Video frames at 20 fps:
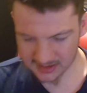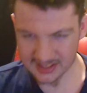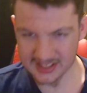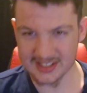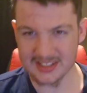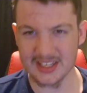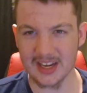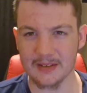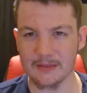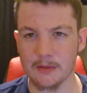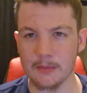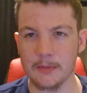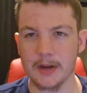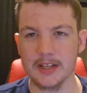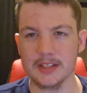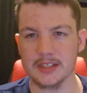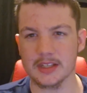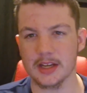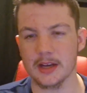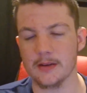several
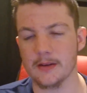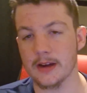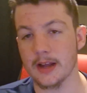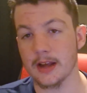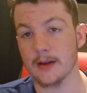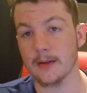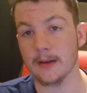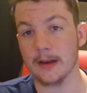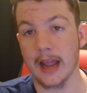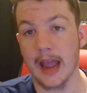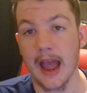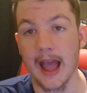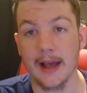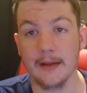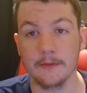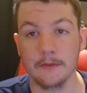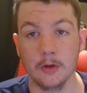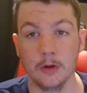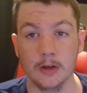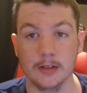months ago, and I already
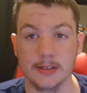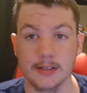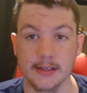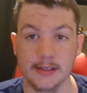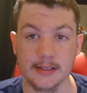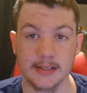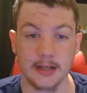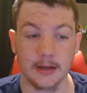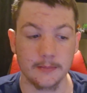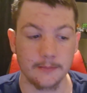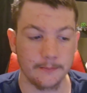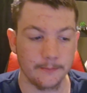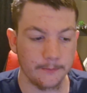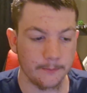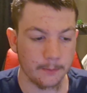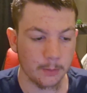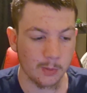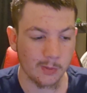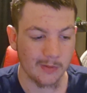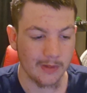had Forza, so.
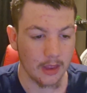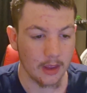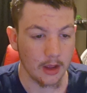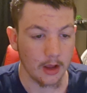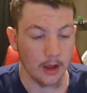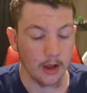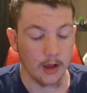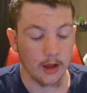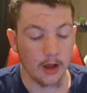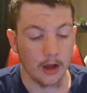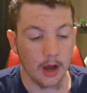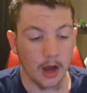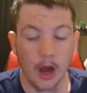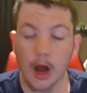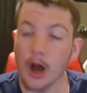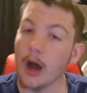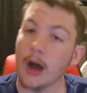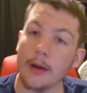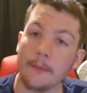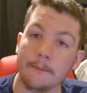
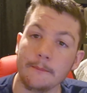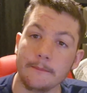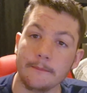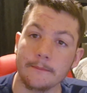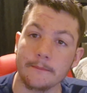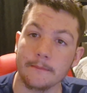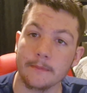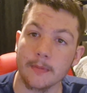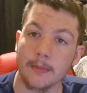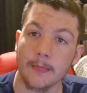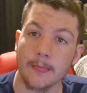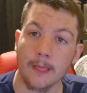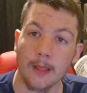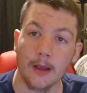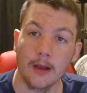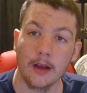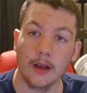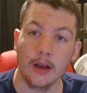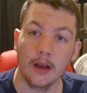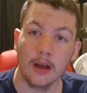And
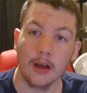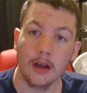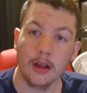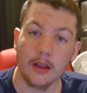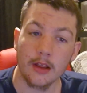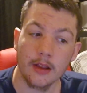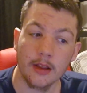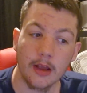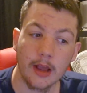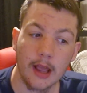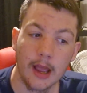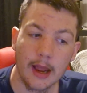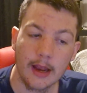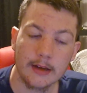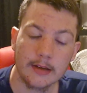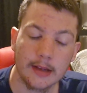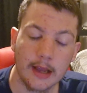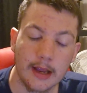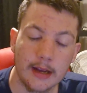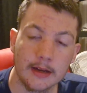
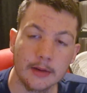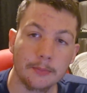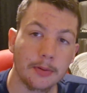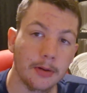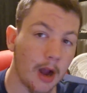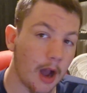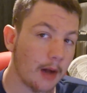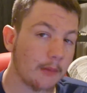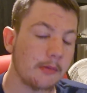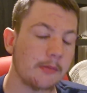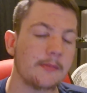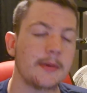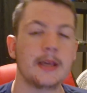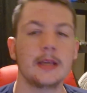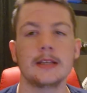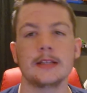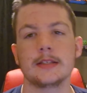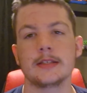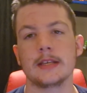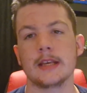the problem
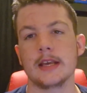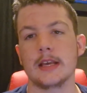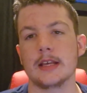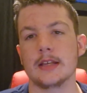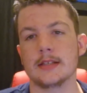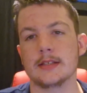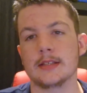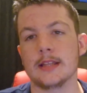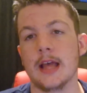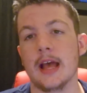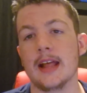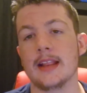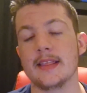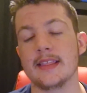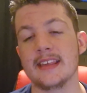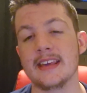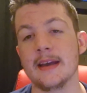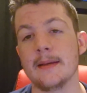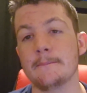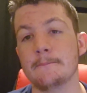is that
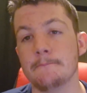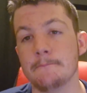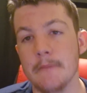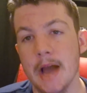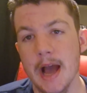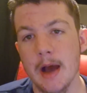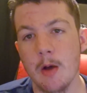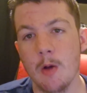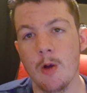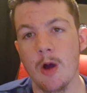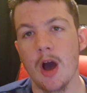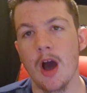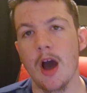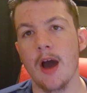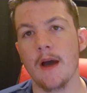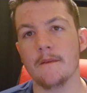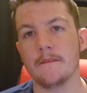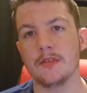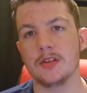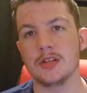the amount
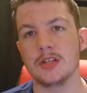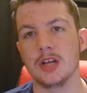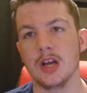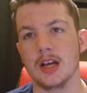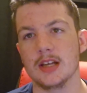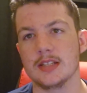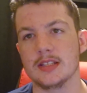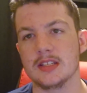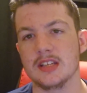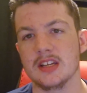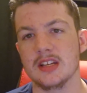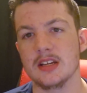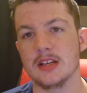of just